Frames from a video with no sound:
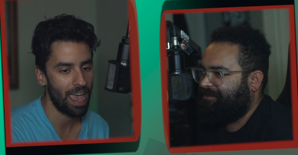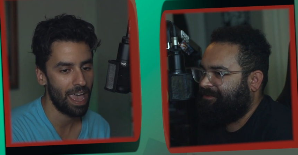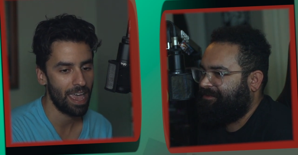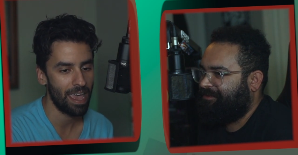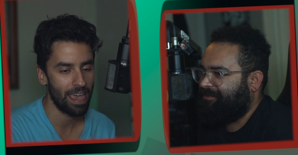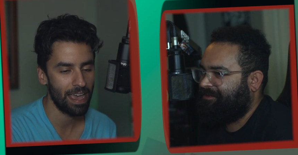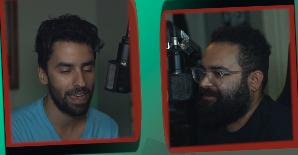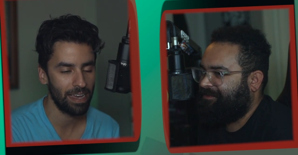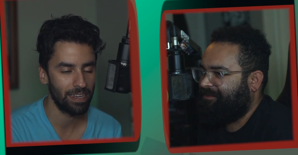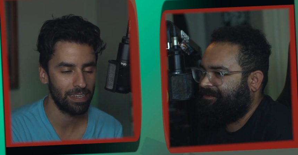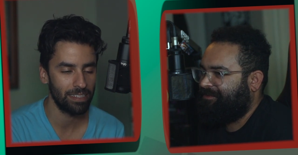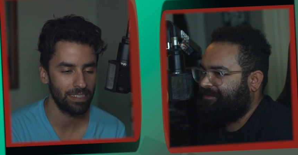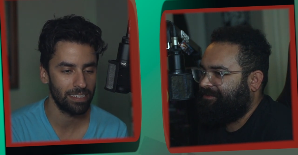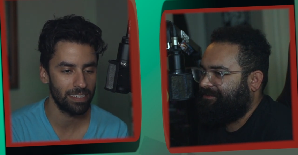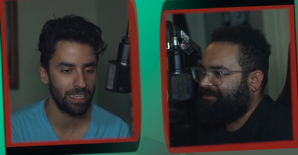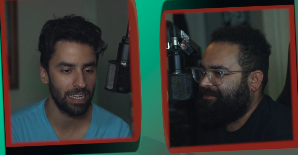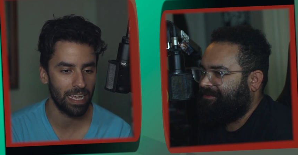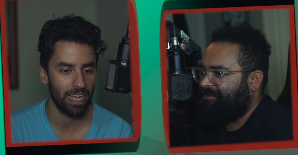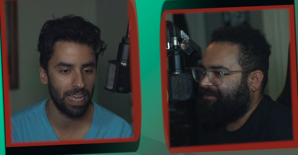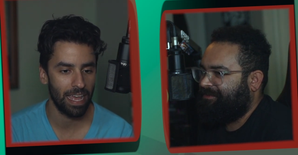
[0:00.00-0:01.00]
Speaker 1: and
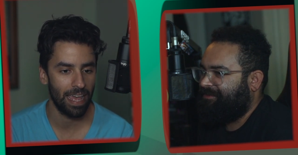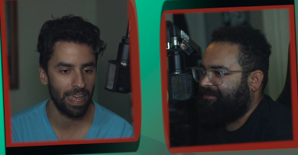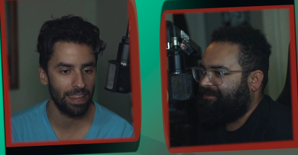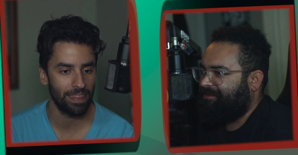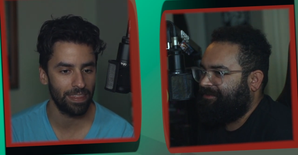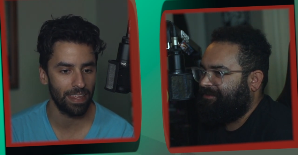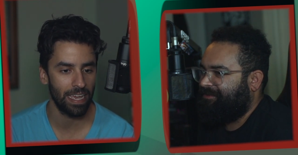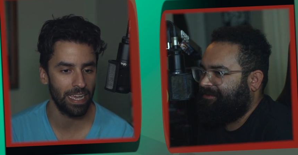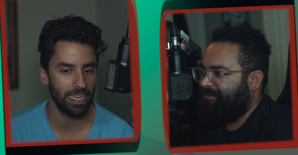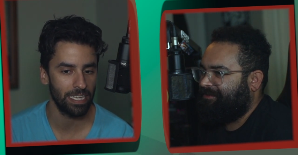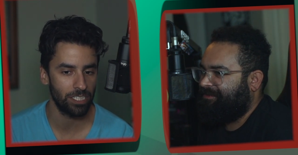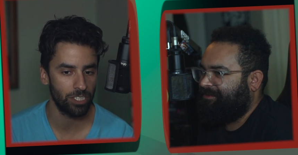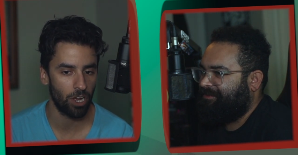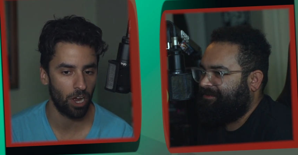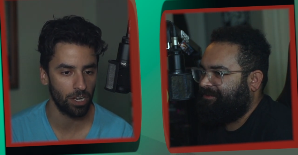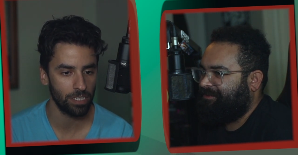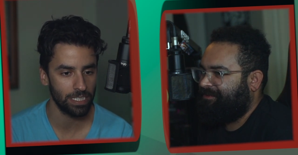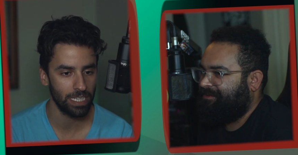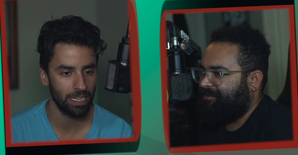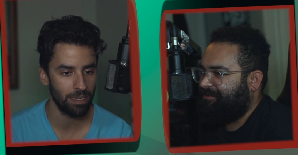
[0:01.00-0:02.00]
they
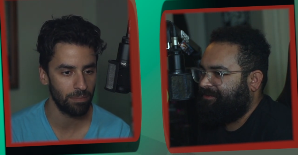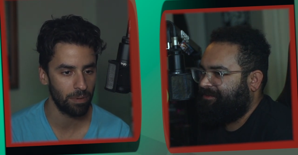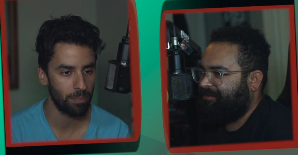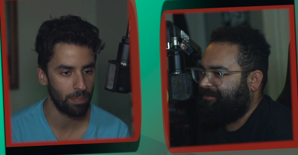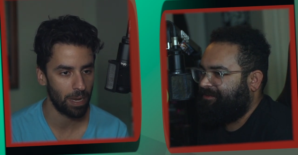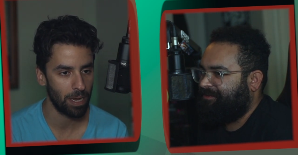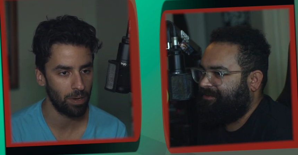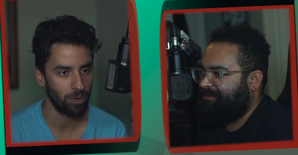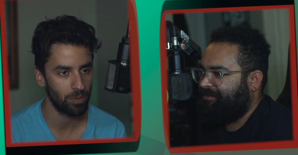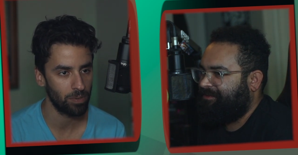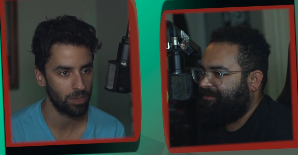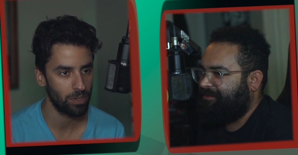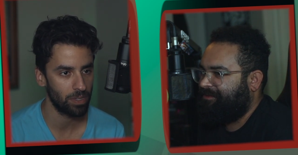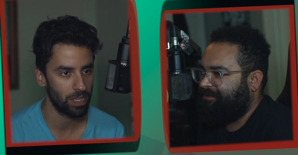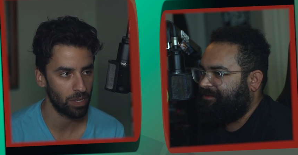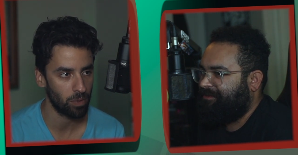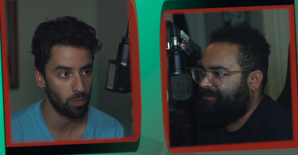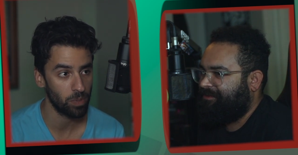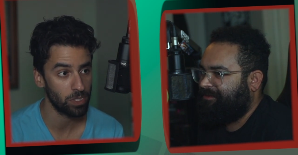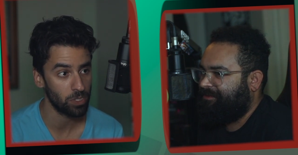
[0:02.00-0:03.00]
talk to him about like
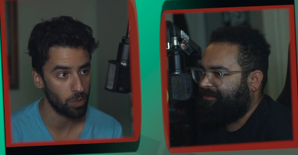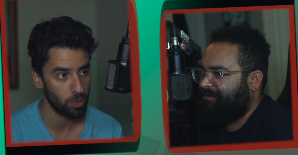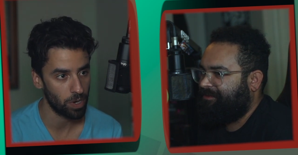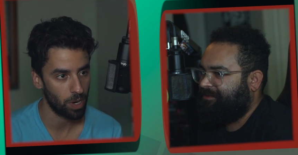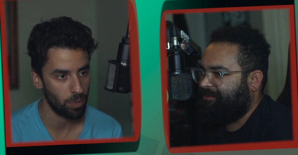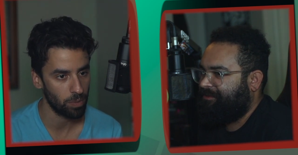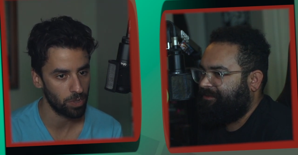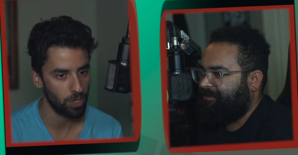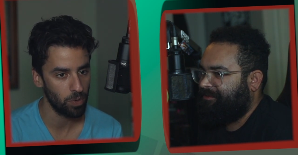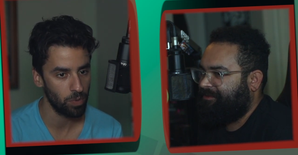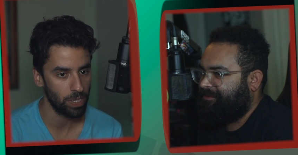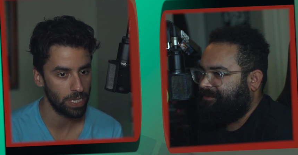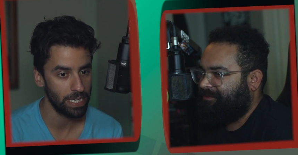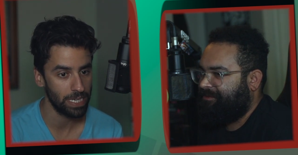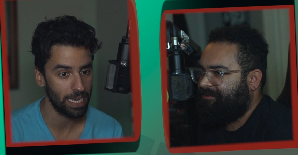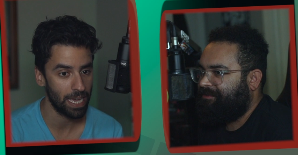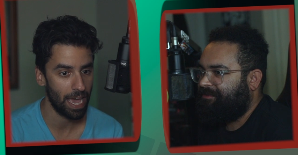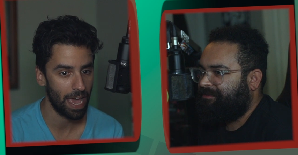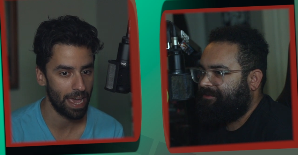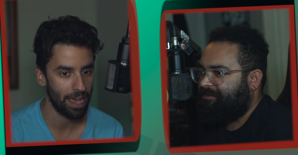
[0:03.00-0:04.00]
what's going on with Loki.
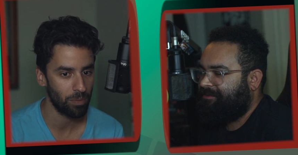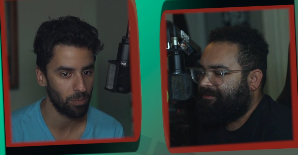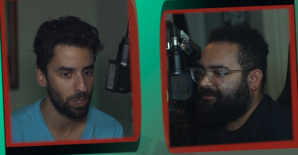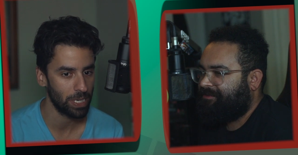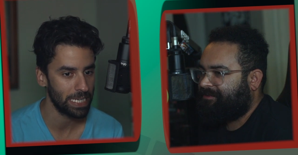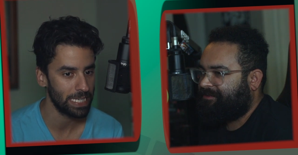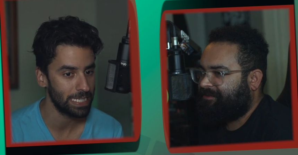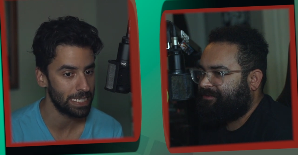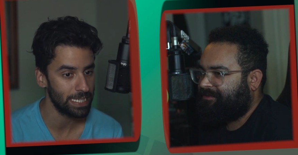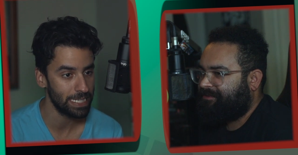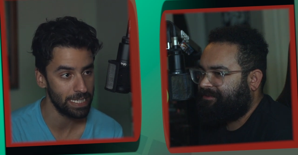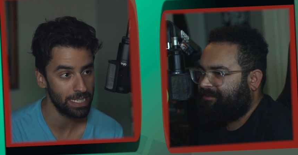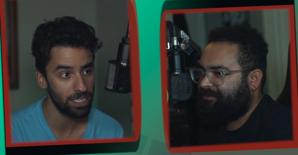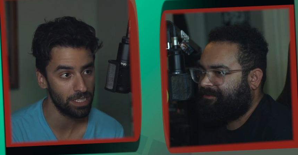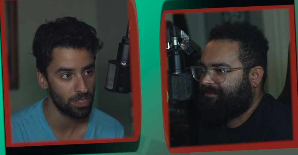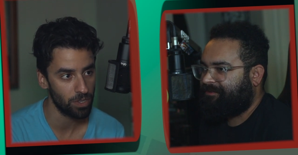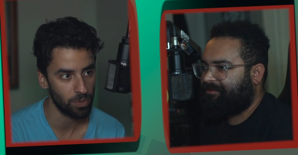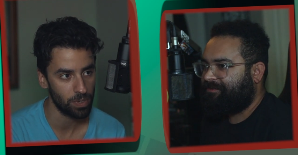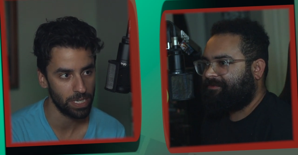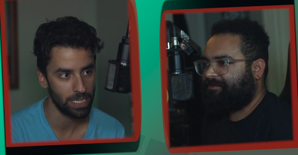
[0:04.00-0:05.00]
And when he sees
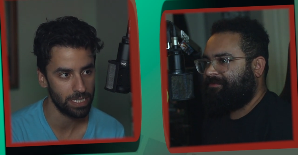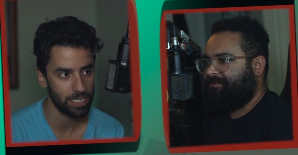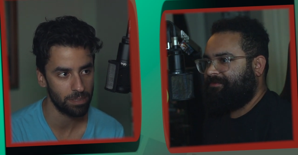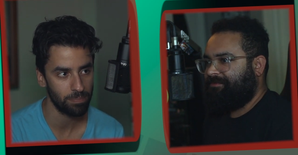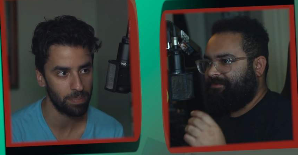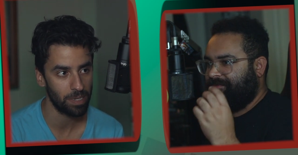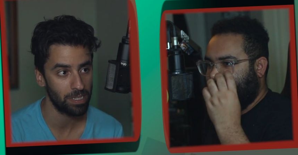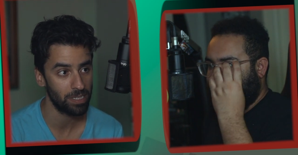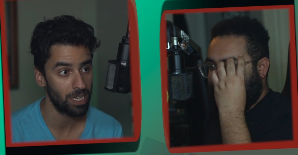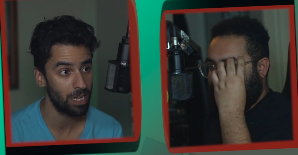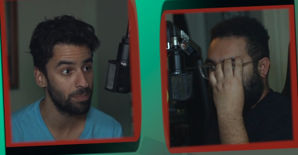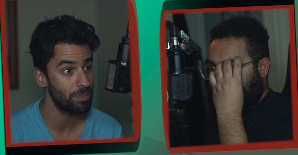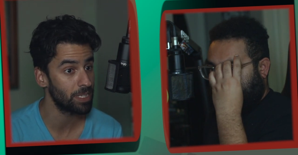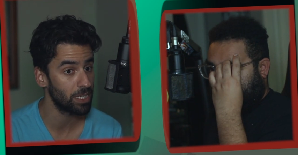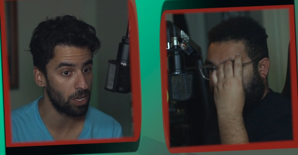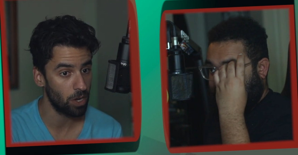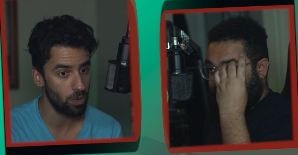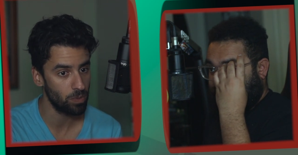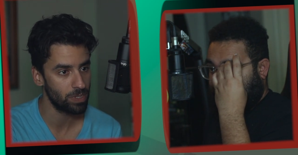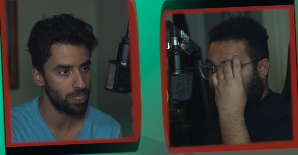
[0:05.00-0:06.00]
Loki slip out of time, he's like,
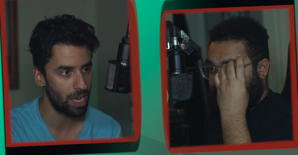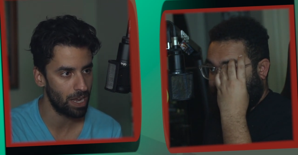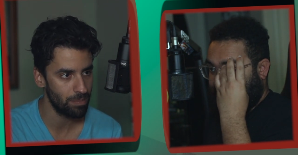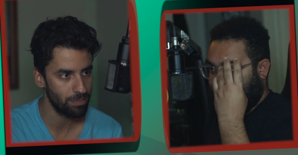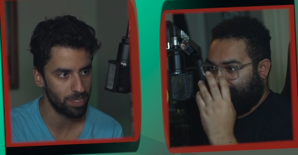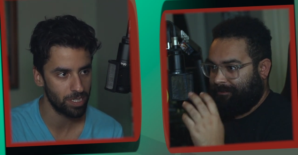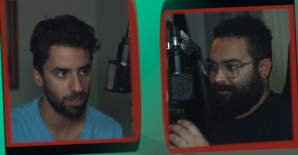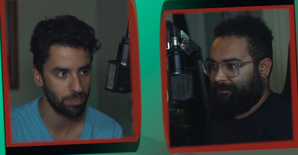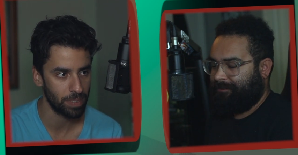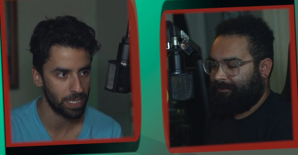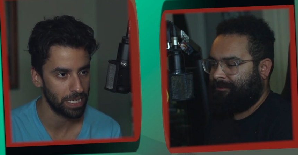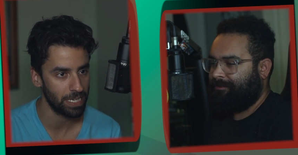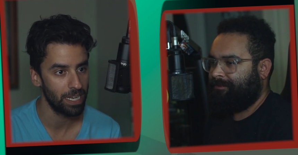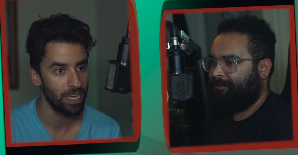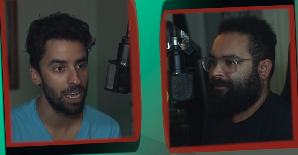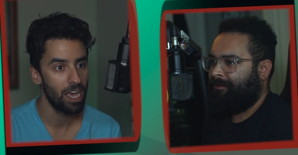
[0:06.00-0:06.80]
"Oh, time slipping."